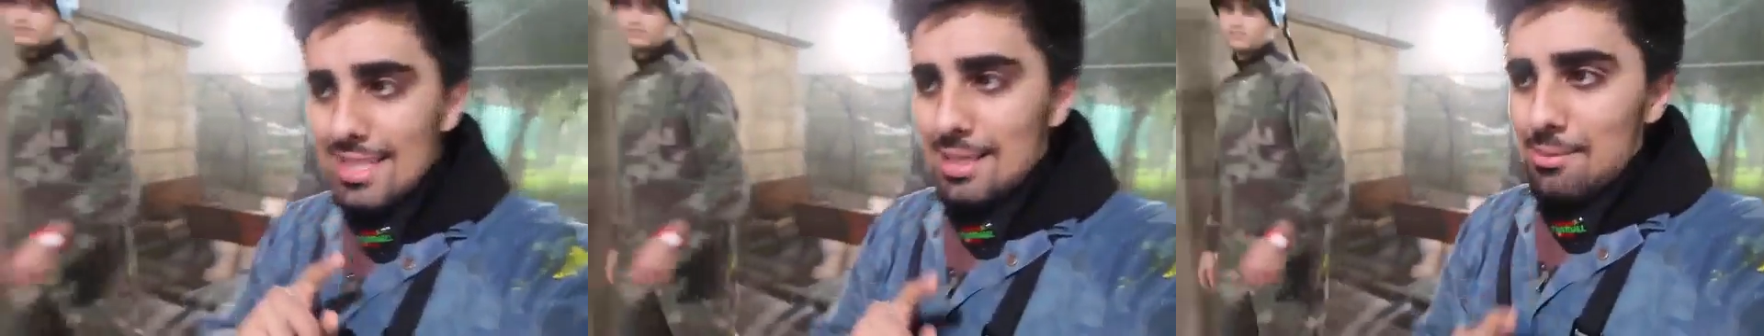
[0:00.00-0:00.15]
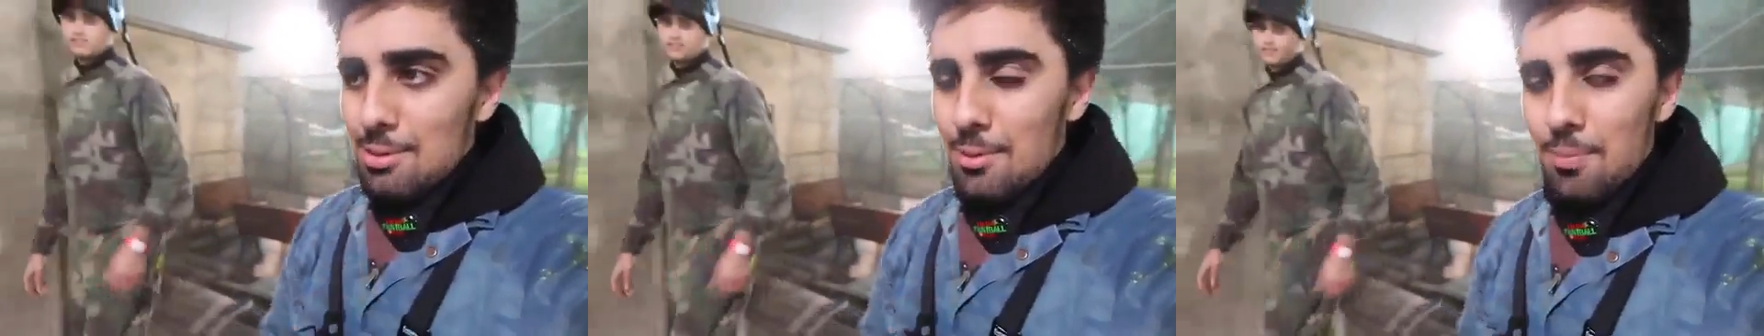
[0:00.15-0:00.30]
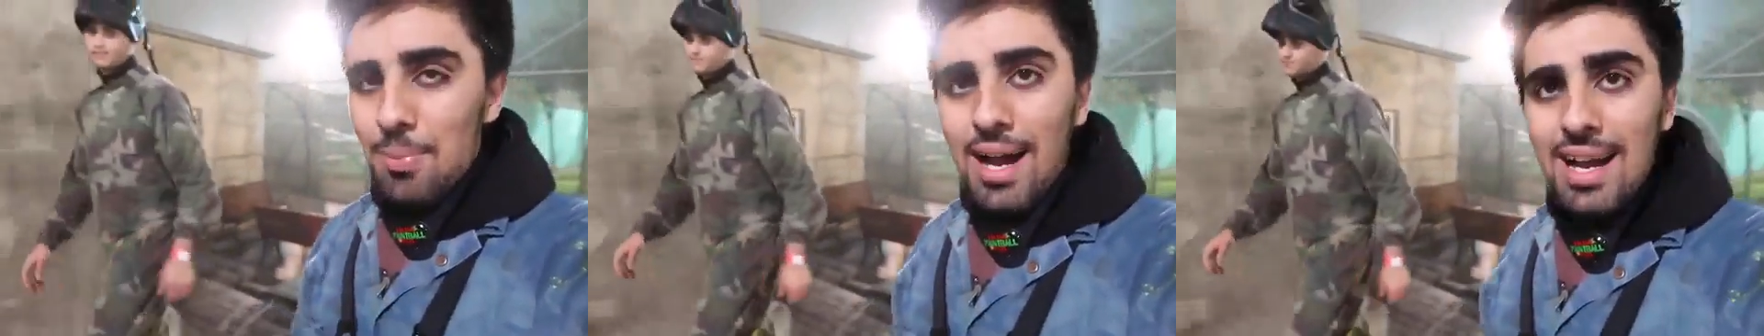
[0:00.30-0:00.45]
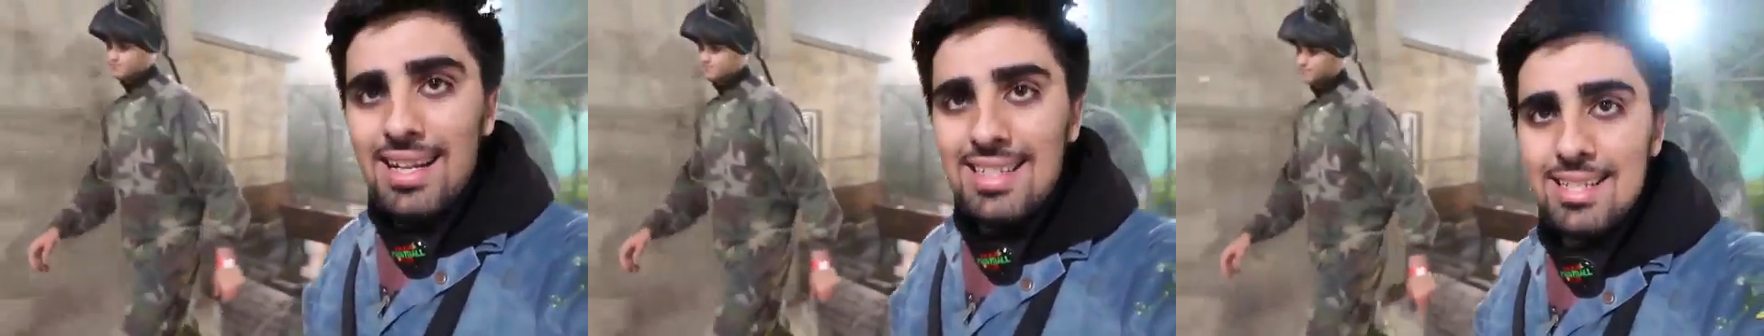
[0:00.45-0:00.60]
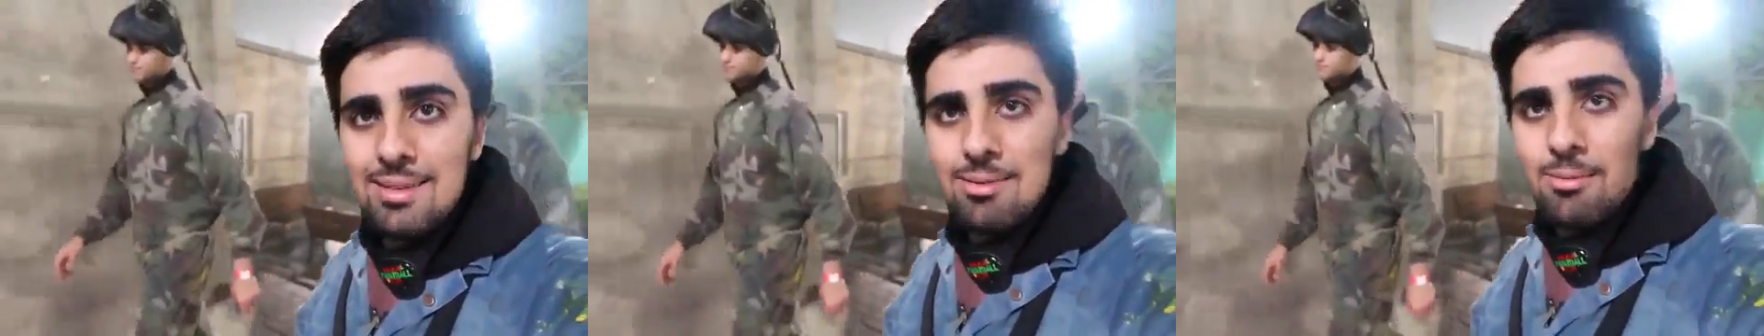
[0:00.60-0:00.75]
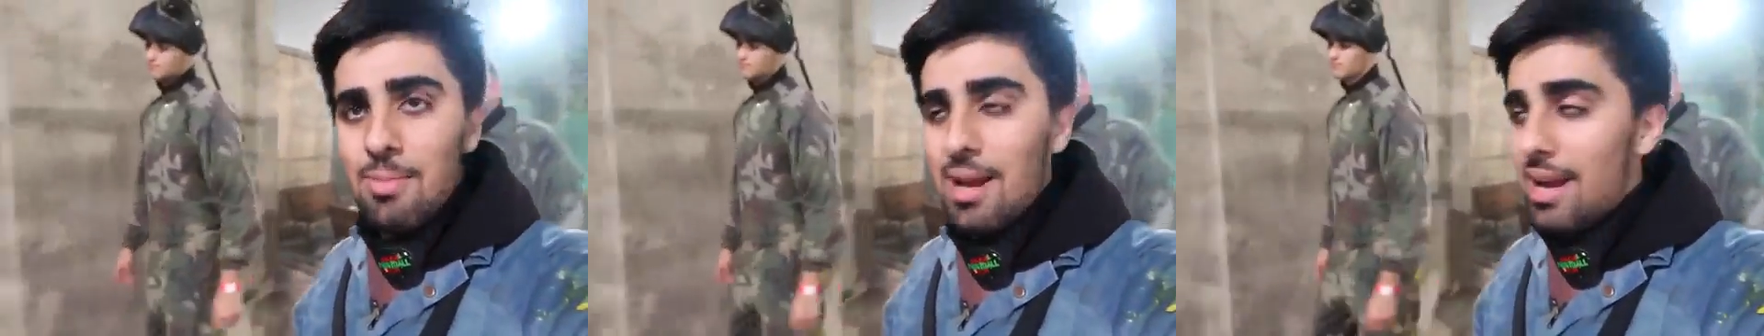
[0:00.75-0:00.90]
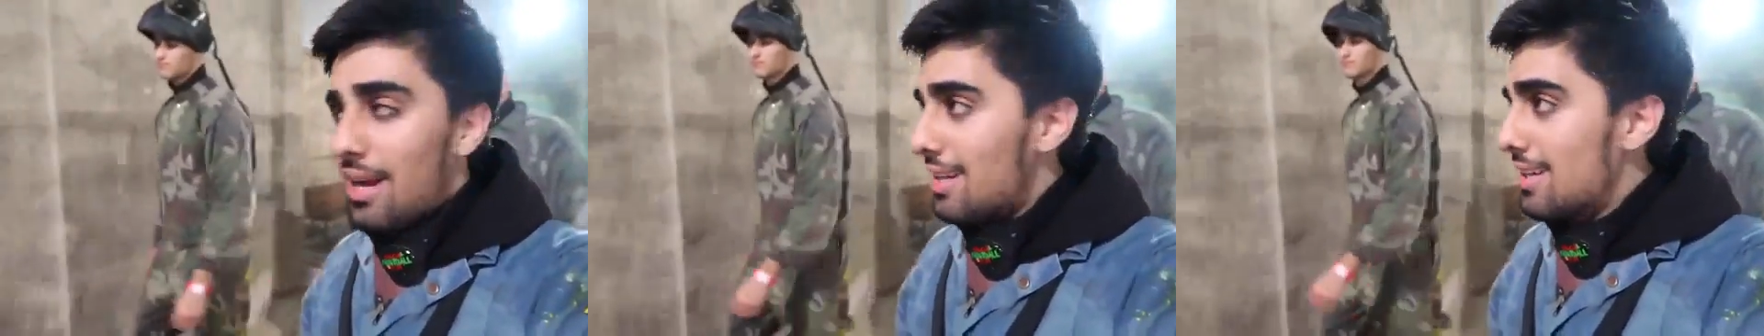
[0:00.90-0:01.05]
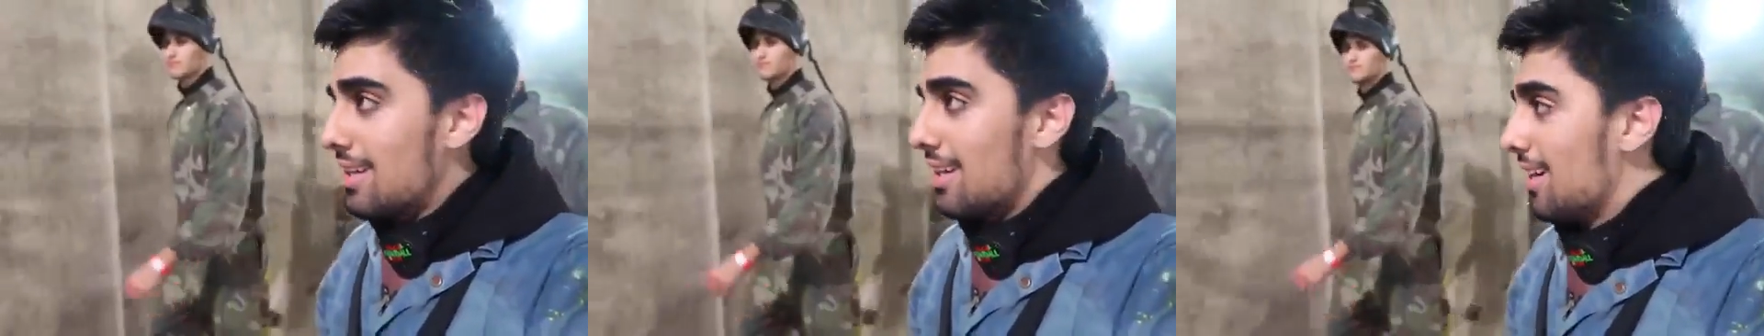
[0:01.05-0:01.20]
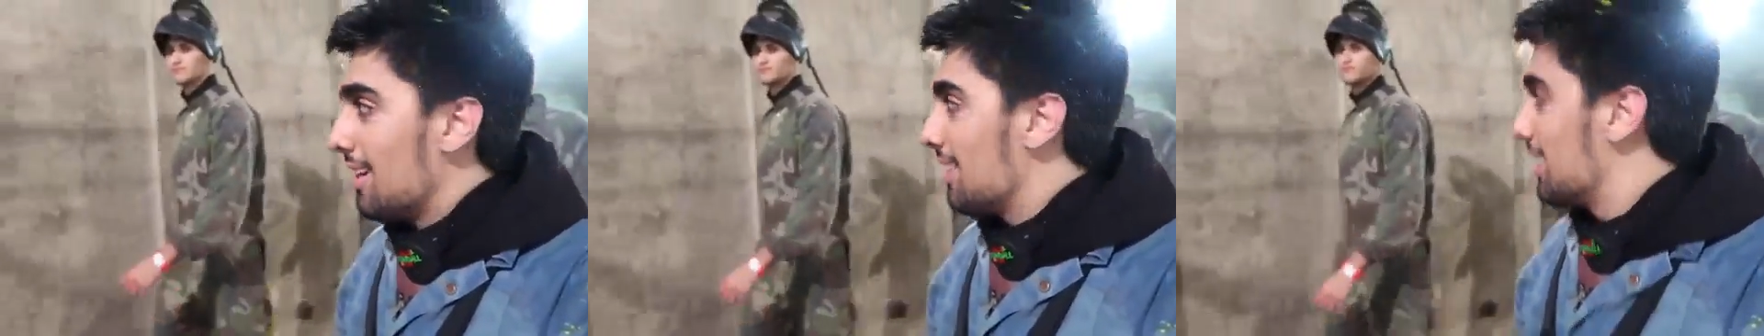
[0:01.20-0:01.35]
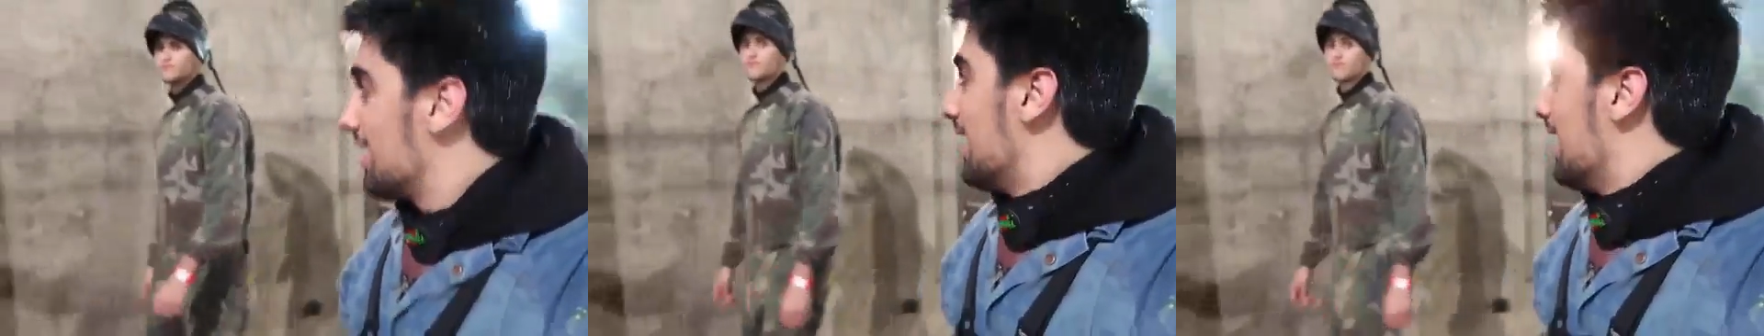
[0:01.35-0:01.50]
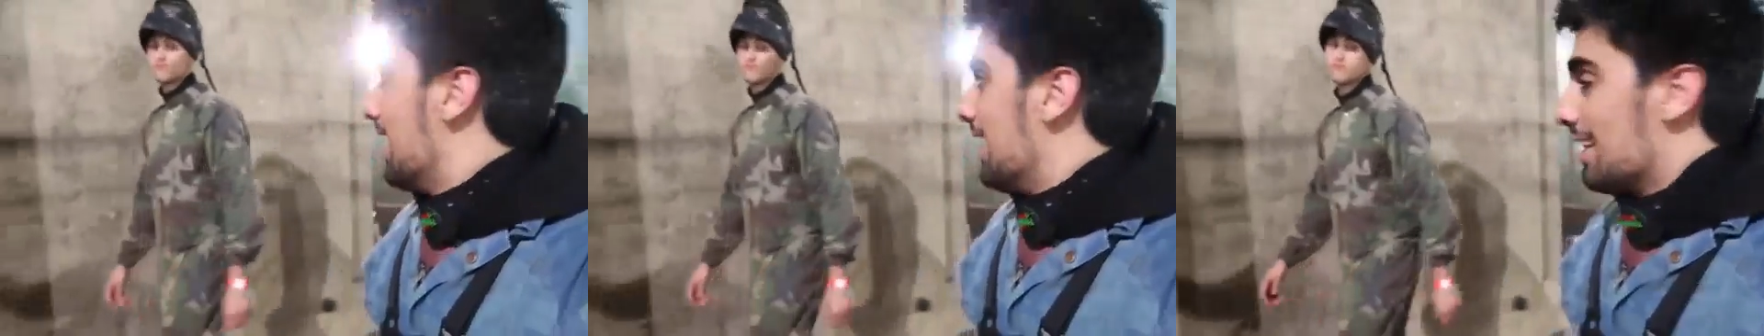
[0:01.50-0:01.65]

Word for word: Team Dubai, Team America.